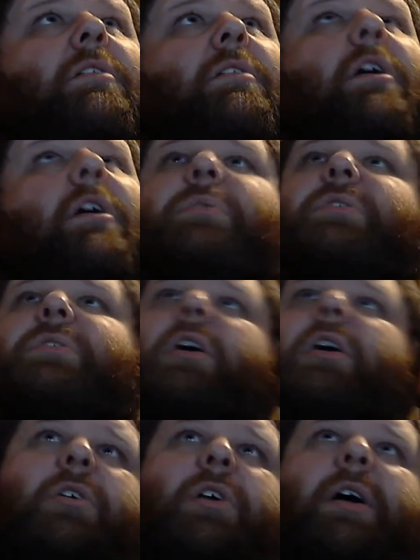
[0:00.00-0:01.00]

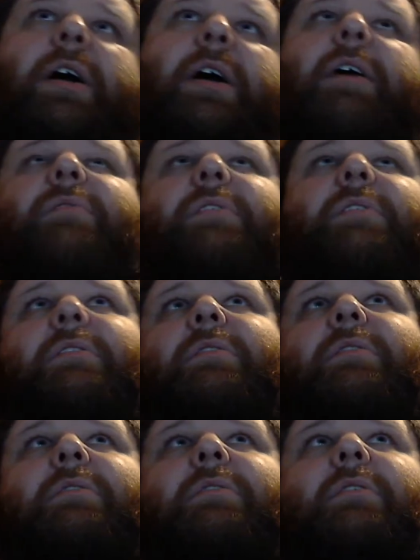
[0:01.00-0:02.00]
StarCraft,
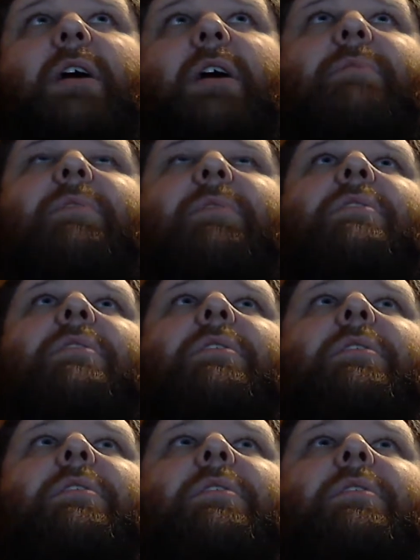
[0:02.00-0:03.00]

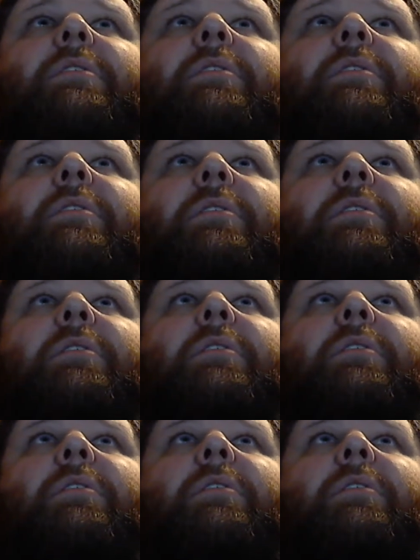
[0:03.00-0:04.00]
obviously.
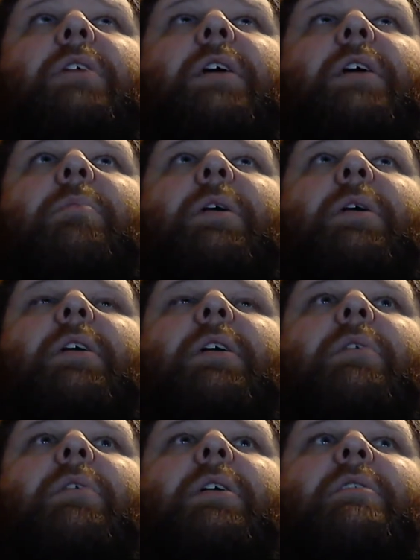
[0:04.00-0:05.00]
I had to buy that
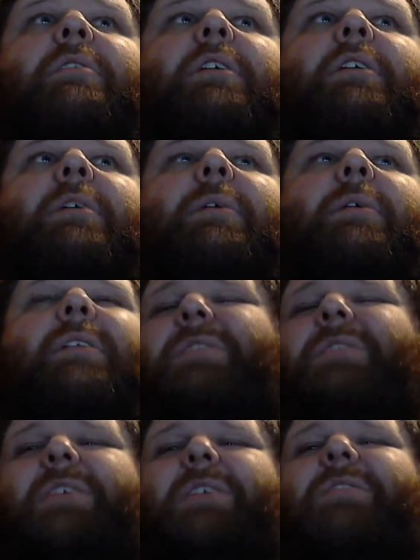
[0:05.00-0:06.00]
right as it came out.
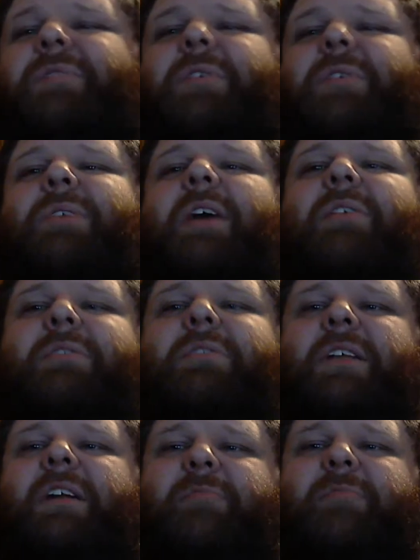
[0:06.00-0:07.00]
There's a few titles
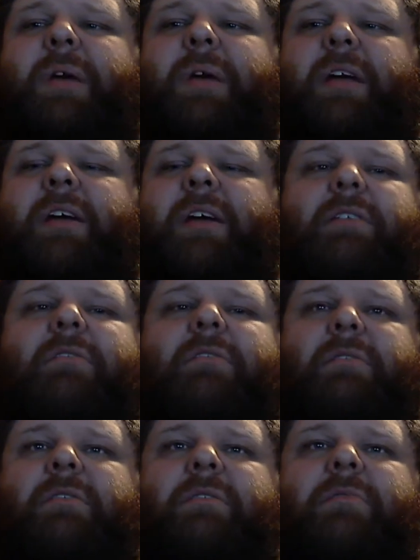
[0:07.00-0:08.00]
that I've paid
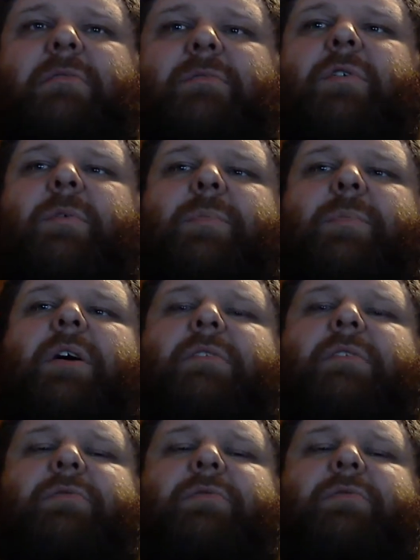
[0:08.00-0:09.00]
full
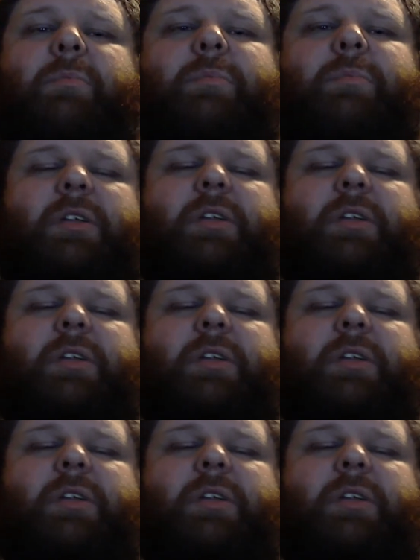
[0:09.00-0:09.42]
price for, but